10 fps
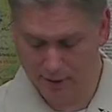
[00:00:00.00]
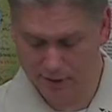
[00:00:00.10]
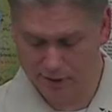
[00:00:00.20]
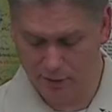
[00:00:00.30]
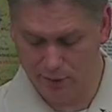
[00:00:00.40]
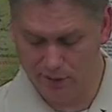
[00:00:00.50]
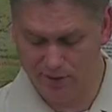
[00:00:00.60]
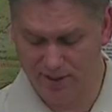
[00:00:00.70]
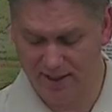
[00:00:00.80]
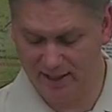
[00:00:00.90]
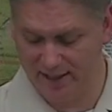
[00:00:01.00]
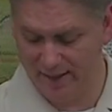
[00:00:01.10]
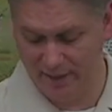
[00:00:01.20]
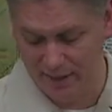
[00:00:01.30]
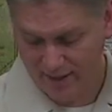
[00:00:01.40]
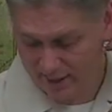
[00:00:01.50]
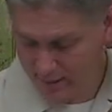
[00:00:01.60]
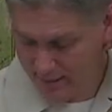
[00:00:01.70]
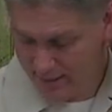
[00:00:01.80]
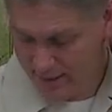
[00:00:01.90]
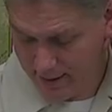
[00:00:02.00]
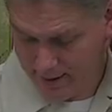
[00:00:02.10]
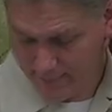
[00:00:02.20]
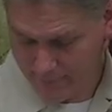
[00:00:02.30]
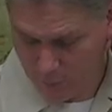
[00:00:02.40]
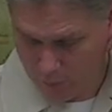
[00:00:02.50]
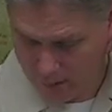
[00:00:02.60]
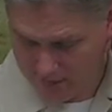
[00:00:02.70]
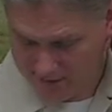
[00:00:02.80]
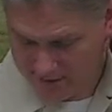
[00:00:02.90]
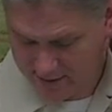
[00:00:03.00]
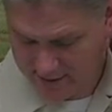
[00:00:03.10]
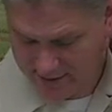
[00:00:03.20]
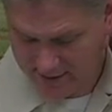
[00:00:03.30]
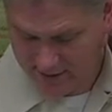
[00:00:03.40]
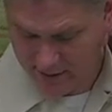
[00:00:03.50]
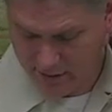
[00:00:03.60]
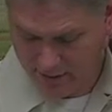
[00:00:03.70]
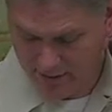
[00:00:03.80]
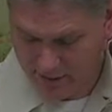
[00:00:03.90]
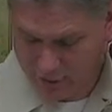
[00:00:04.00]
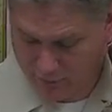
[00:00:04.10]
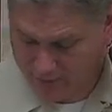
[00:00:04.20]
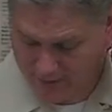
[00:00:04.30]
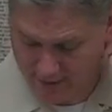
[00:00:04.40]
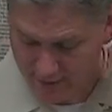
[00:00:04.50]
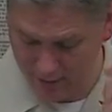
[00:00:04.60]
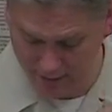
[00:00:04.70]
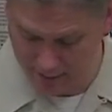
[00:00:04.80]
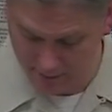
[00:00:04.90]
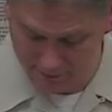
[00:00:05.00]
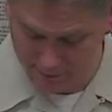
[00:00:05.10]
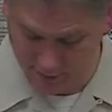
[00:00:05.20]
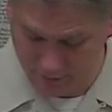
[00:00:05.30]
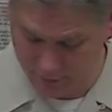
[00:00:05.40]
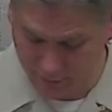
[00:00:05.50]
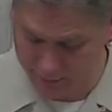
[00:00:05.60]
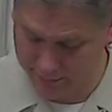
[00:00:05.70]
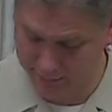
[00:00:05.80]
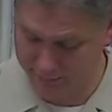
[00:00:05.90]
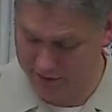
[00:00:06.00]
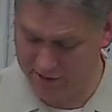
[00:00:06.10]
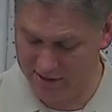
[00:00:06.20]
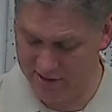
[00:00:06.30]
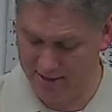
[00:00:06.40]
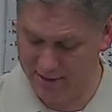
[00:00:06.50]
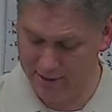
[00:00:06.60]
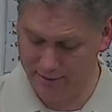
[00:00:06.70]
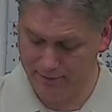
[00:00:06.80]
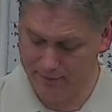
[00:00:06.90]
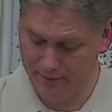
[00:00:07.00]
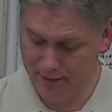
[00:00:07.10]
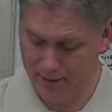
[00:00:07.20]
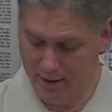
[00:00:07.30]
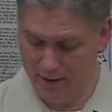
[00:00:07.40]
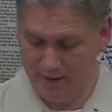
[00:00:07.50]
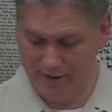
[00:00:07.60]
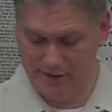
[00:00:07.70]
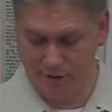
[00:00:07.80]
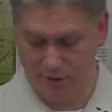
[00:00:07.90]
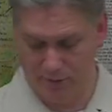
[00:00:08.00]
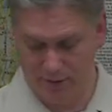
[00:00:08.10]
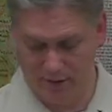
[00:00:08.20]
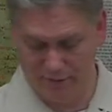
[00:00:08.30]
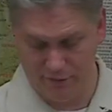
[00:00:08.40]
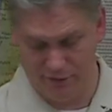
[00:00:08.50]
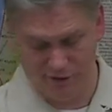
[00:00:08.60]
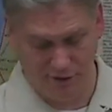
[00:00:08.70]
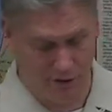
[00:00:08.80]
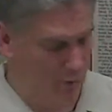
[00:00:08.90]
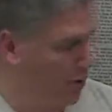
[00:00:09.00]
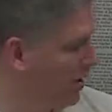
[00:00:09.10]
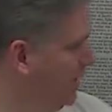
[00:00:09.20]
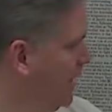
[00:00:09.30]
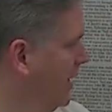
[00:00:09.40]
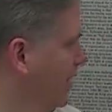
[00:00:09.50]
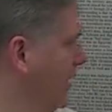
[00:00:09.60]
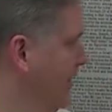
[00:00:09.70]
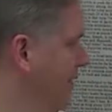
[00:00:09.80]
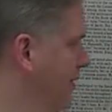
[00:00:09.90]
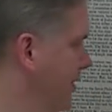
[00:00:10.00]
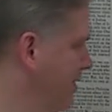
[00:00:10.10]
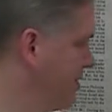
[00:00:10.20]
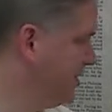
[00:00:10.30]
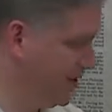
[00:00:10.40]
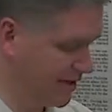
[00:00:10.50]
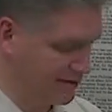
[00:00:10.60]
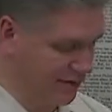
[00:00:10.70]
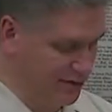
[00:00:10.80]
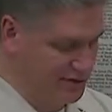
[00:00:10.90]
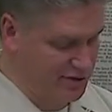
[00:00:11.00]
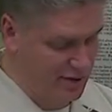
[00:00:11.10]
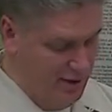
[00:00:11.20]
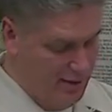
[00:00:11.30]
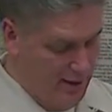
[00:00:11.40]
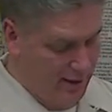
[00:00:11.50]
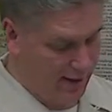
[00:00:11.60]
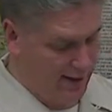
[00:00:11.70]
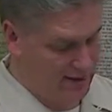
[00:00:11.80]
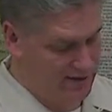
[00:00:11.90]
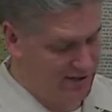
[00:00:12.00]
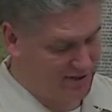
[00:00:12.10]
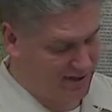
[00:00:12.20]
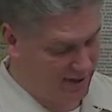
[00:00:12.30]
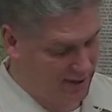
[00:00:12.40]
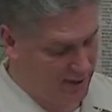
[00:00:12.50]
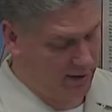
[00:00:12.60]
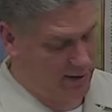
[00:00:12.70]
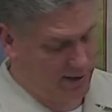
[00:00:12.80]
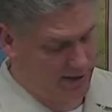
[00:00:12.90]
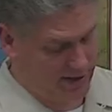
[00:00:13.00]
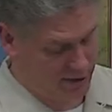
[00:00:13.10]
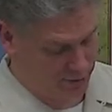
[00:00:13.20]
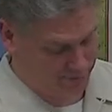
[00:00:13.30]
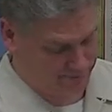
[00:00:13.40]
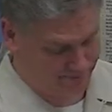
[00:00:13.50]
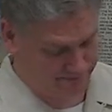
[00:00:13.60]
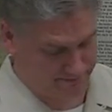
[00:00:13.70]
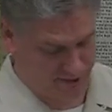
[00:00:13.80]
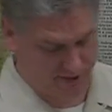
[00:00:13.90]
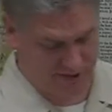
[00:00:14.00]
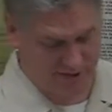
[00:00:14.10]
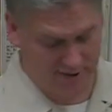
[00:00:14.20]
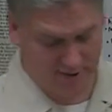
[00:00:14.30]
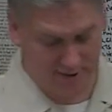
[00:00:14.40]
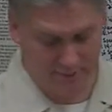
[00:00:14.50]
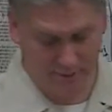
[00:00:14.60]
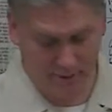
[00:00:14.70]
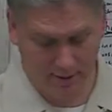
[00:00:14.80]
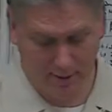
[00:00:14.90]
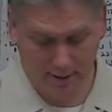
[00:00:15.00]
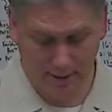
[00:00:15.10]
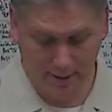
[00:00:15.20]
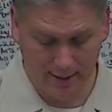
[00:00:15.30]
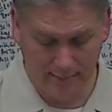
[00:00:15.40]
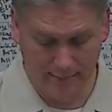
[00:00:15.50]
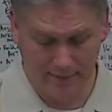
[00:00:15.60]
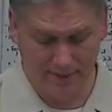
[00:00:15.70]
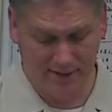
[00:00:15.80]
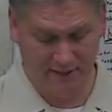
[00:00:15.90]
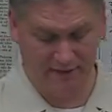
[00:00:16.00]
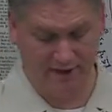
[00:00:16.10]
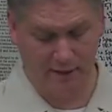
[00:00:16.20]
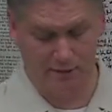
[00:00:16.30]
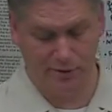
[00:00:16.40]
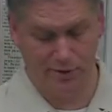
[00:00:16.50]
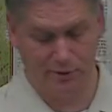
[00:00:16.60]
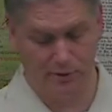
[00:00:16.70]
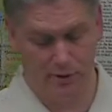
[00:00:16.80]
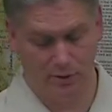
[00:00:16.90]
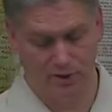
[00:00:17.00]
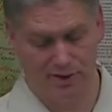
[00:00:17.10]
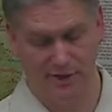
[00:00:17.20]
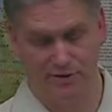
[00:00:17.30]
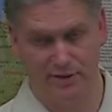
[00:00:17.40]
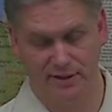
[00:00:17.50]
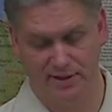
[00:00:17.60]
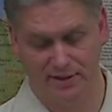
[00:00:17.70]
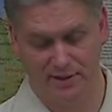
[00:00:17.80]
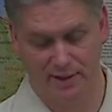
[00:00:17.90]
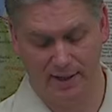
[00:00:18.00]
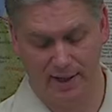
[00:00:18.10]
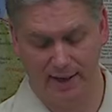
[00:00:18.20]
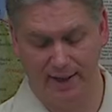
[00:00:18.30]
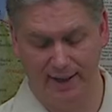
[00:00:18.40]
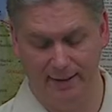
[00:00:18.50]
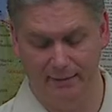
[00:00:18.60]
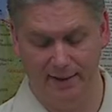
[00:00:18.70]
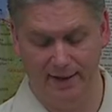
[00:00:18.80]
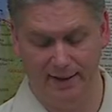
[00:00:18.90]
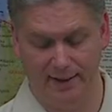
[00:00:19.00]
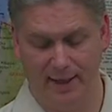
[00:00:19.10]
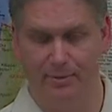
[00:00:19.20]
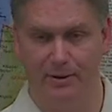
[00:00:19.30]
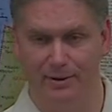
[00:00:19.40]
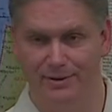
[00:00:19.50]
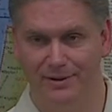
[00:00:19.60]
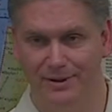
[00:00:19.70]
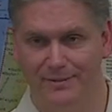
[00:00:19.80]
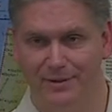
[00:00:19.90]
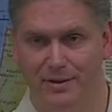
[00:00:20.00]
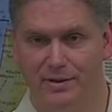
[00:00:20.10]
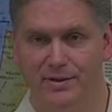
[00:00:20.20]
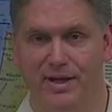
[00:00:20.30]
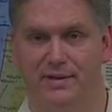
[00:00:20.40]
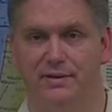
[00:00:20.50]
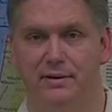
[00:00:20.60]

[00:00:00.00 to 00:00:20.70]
So you see it again there, um, where it's again the angel, but again not of the of the Lord, just as the angel. And so if you continue on, uh, and the next the next verse, and it says again, the angel said to him. Um, then he even tells you who the angel is. I am that Gabriel. Yes.